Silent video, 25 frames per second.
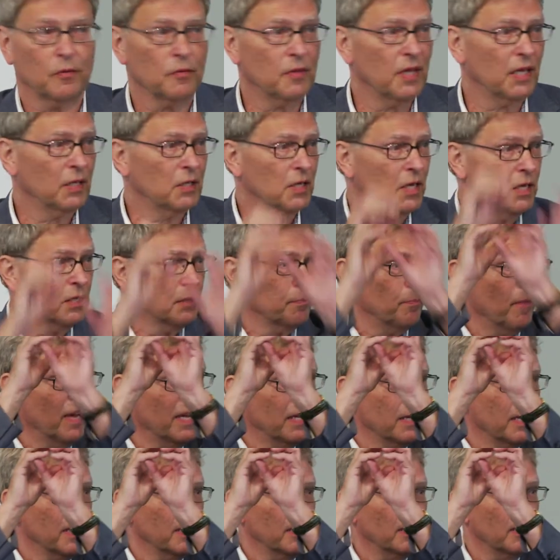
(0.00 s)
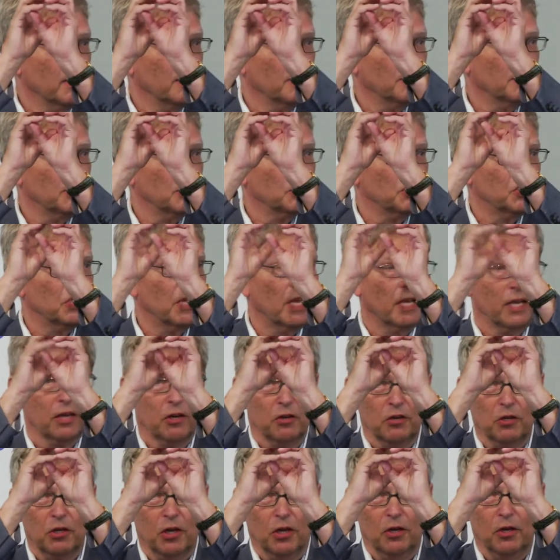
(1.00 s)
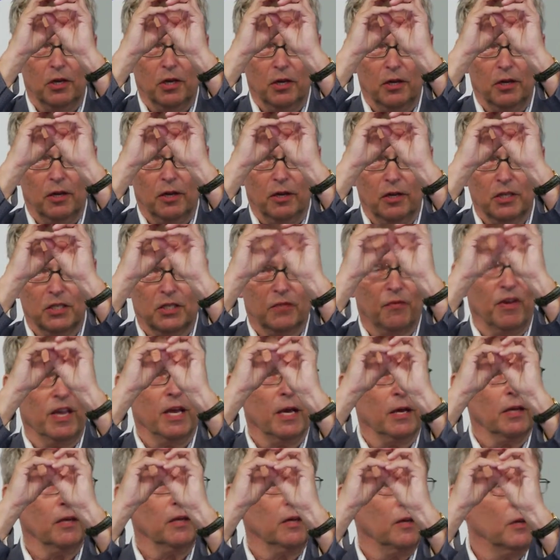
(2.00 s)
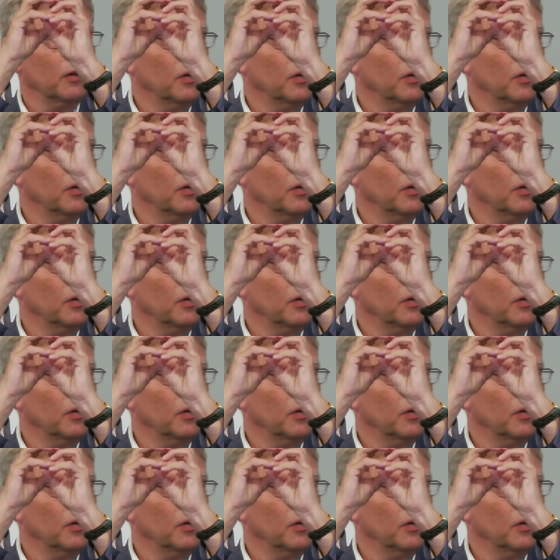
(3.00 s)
That is making the second sphere